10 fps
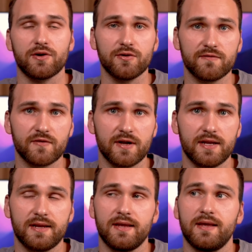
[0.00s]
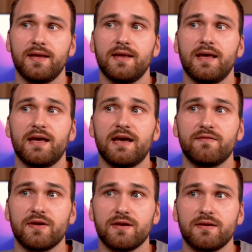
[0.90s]
a girlfriend,
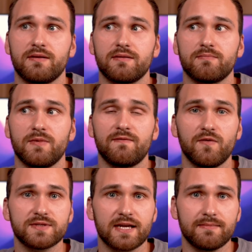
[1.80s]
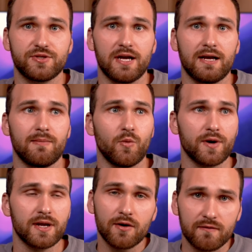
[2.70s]
having a full-time job,
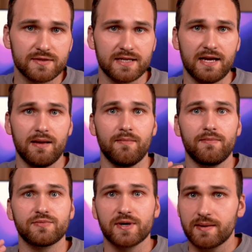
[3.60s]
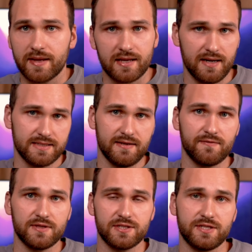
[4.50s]
working overtime, trying to make content
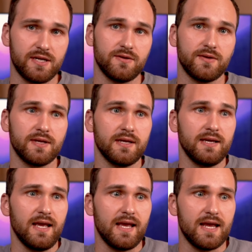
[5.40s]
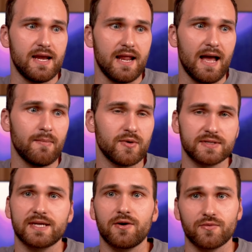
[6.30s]
for this channel and I
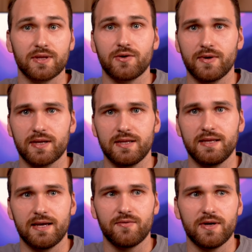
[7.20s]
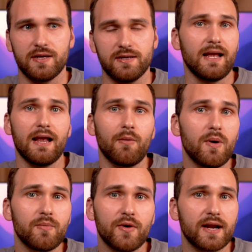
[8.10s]
burnt out really quickly that way. At
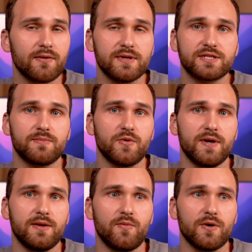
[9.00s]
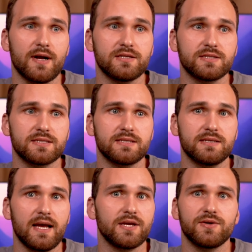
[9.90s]
one point, I reached a point where I just,
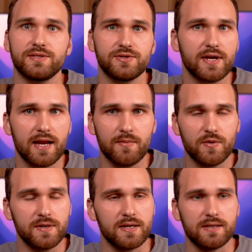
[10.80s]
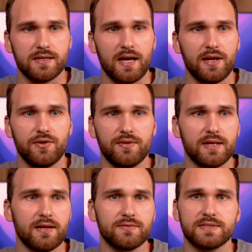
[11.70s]
I couldn't do it anymore. Uh, I knew
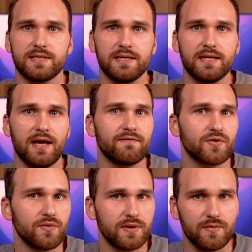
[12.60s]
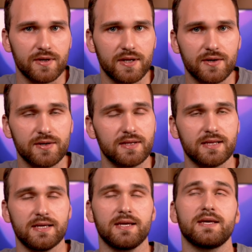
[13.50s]
that I was done after only one year.
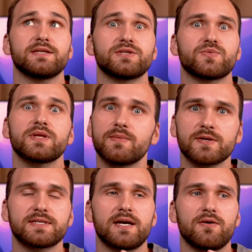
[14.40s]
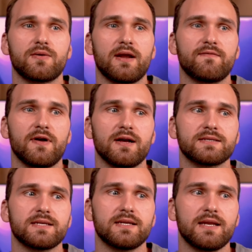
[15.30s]
Like, I just really burnt out at
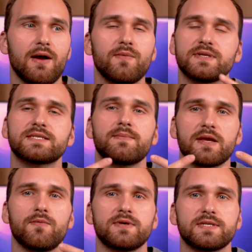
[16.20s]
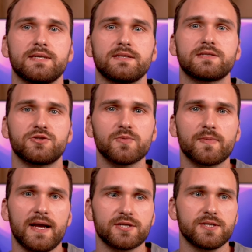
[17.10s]
Fox, and I, it's something I wasn't super
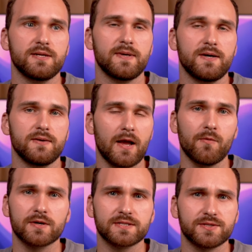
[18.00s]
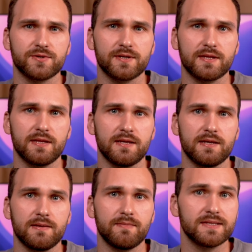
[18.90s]
passionate about. I worked during
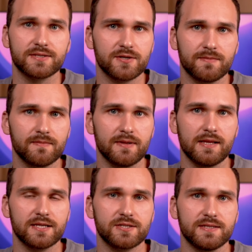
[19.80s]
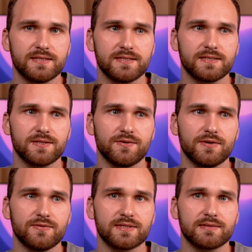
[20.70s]
the midterm elections, so
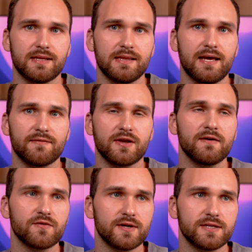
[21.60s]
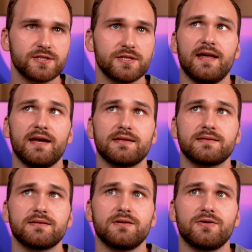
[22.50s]
it was a lot of coverage that,
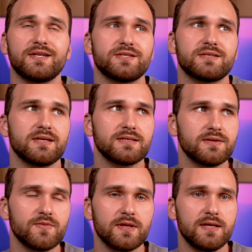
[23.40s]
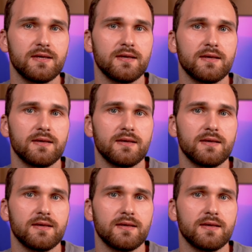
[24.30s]
you know, I just like didn't really